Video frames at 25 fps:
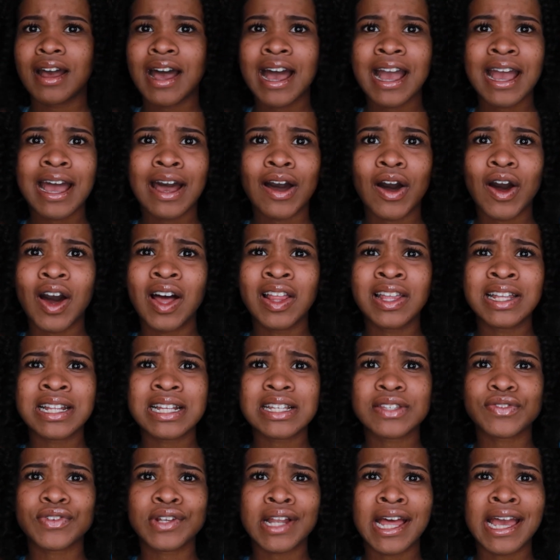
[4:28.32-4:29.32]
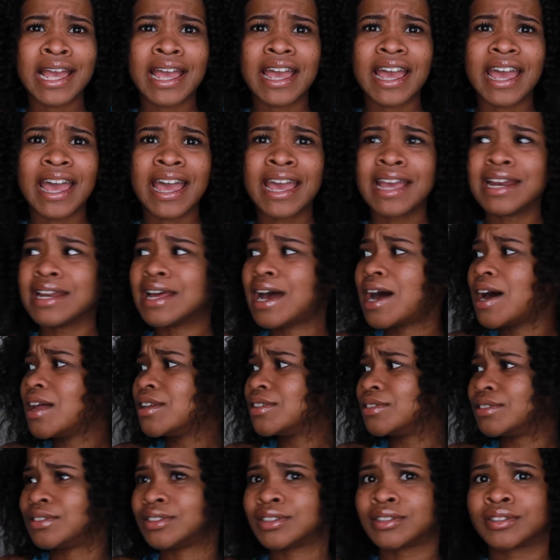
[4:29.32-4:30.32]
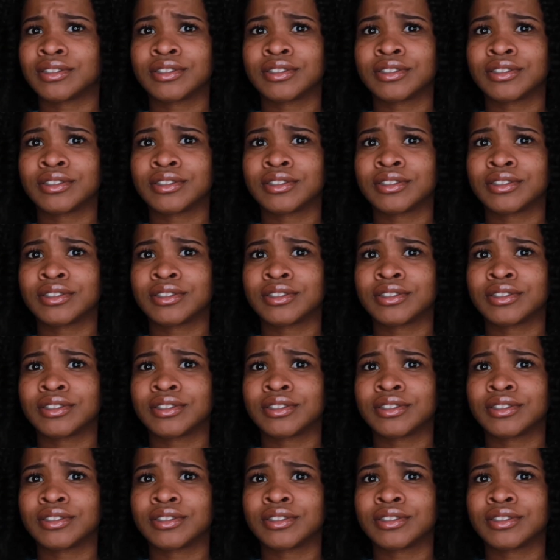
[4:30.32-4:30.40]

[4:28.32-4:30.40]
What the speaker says: I got all of this for like $8. $8.